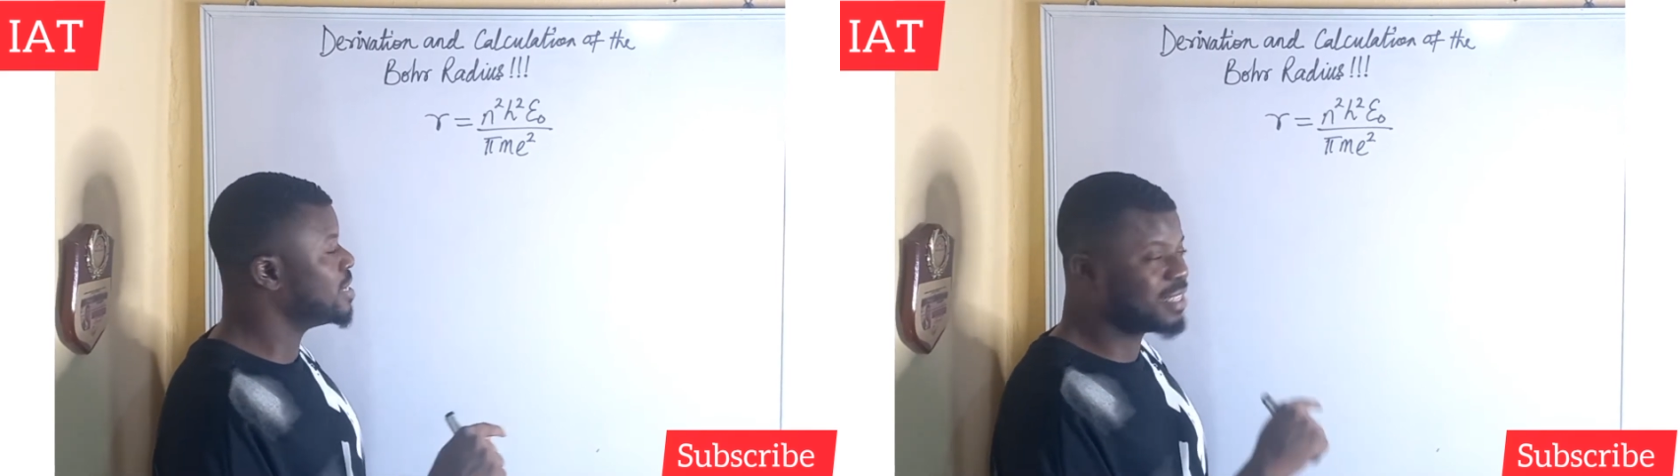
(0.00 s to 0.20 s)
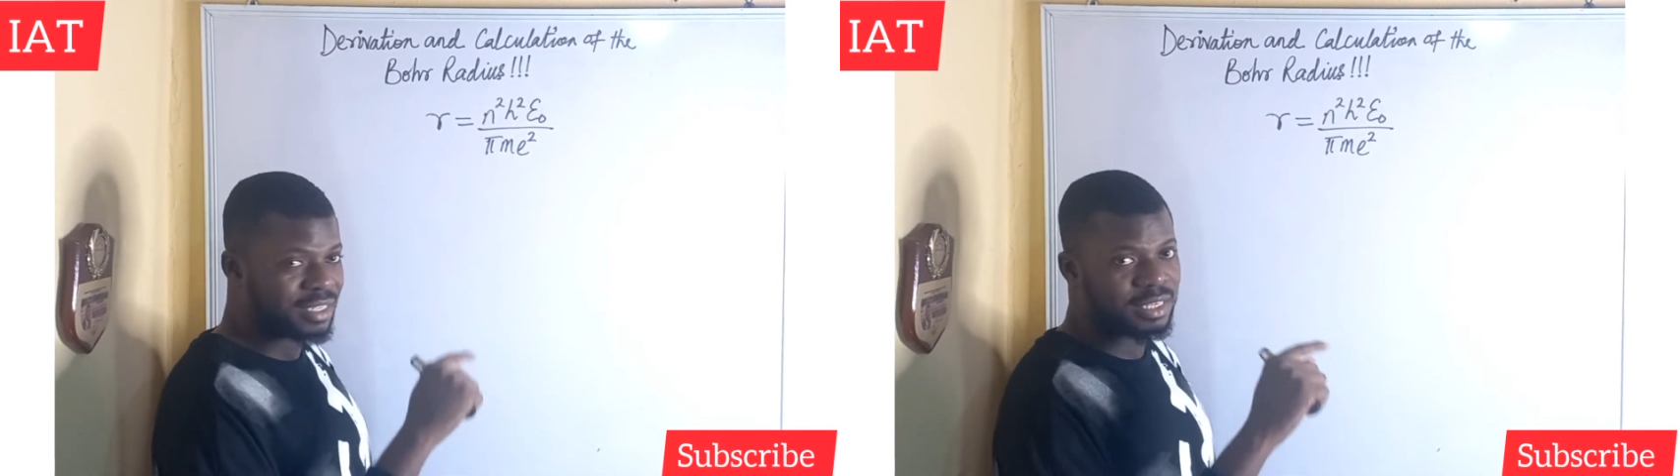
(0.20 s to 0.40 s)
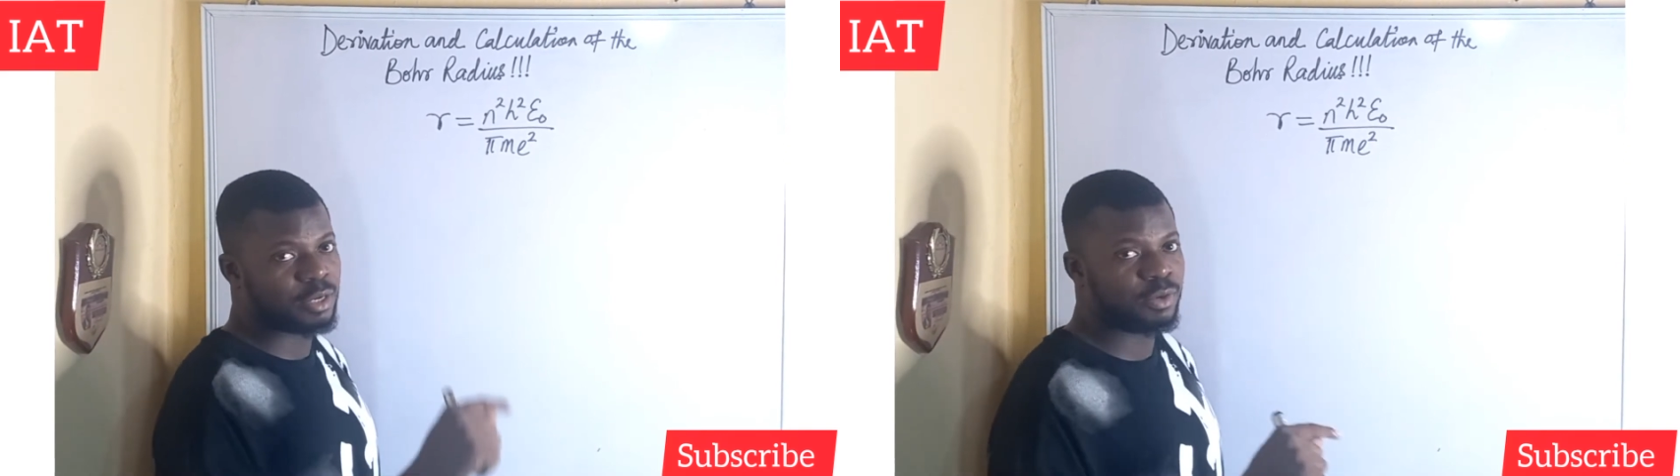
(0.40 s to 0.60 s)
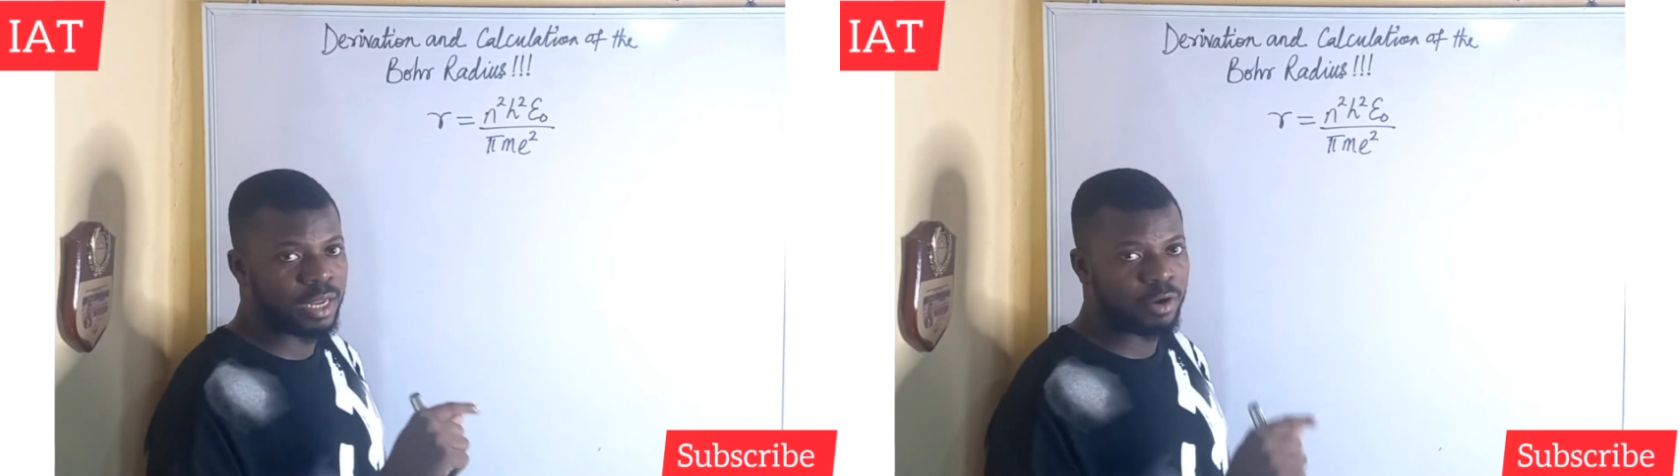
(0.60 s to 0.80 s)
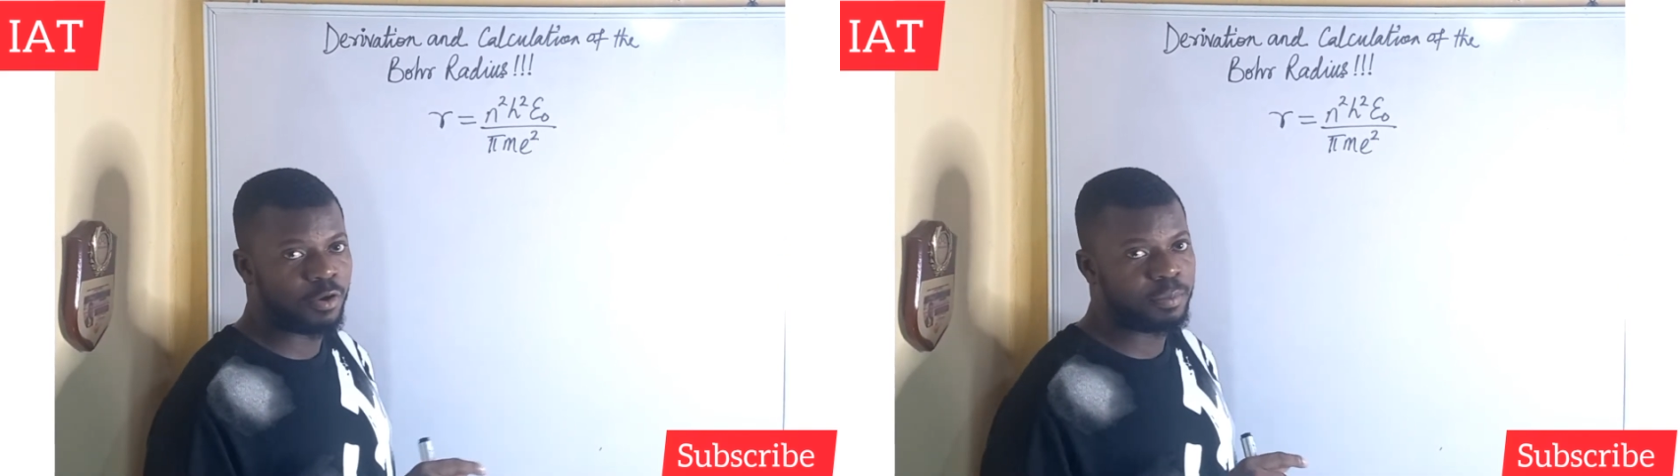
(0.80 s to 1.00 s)
a
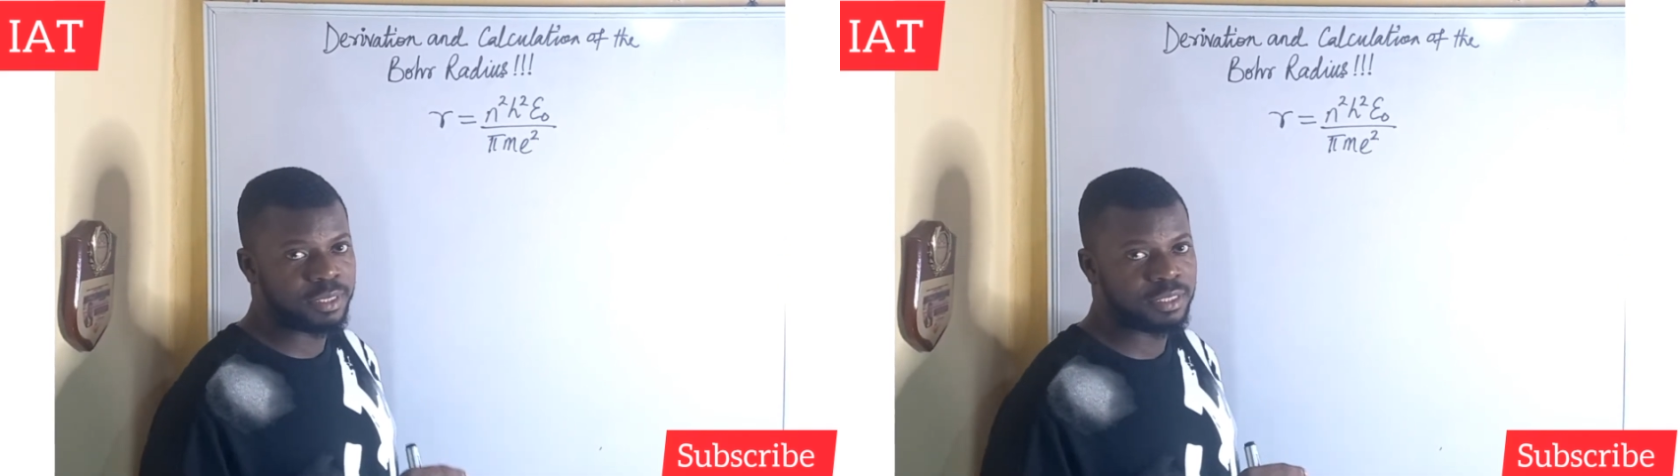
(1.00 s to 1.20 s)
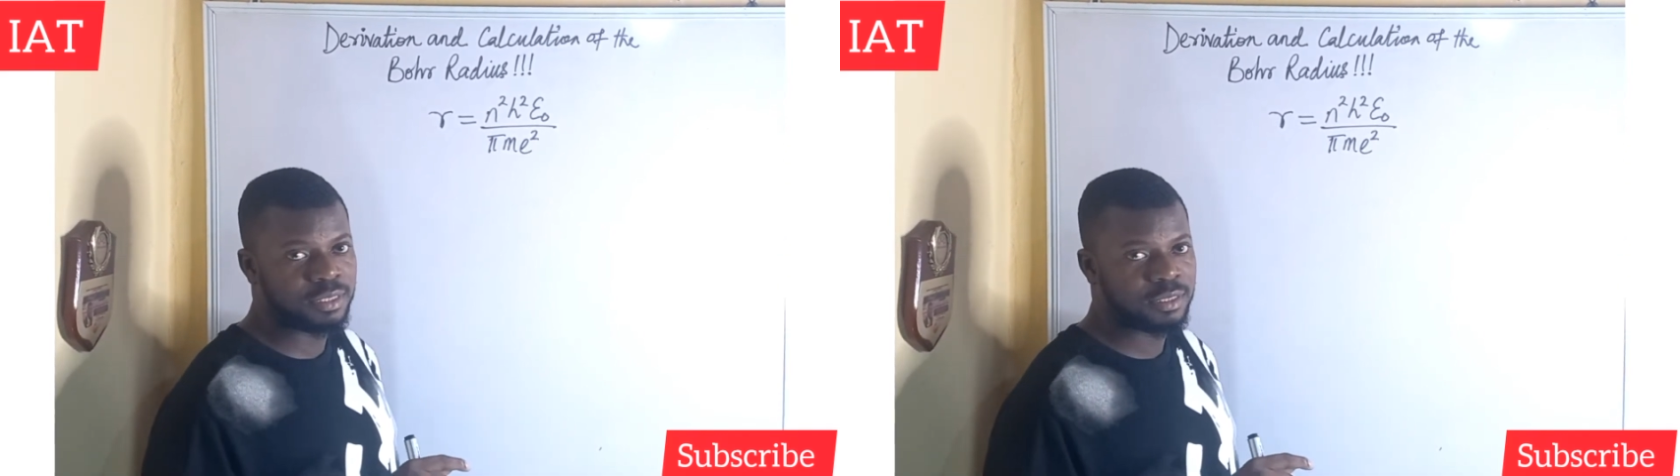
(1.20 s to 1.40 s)
circular orbit.